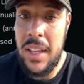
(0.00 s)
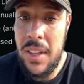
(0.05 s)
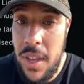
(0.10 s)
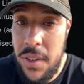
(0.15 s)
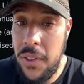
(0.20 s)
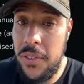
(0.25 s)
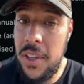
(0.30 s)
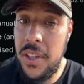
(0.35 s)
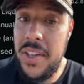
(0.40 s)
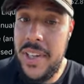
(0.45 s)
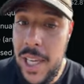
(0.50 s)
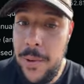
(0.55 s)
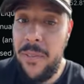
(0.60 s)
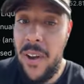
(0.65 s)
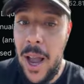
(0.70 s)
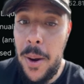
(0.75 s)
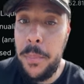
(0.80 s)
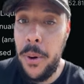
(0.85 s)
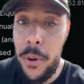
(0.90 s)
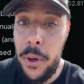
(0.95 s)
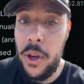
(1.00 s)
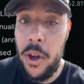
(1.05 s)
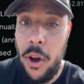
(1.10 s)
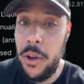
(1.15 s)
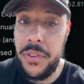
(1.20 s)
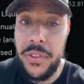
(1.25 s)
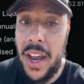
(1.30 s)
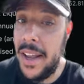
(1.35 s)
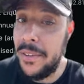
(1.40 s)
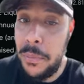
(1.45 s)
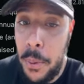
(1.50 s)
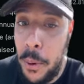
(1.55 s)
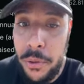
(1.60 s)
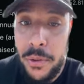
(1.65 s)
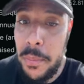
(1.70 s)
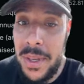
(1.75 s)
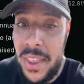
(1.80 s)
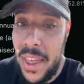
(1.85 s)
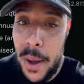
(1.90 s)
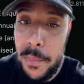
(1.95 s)
This is a DeFi protocol. It's not supposed
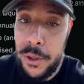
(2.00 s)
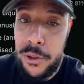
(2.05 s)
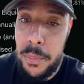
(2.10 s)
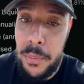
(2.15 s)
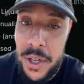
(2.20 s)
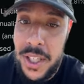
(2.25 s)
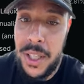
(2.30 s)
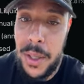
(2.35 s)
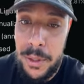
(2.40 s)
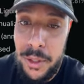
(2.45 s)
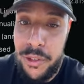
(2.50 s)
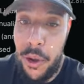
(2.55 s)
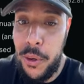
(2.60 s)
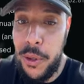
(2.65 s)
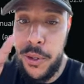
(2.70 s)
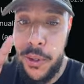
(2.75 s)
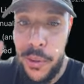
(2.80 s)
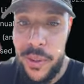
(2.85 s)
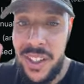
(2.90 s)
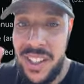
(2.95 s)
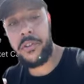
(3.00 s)
to be that much money. Let me show you.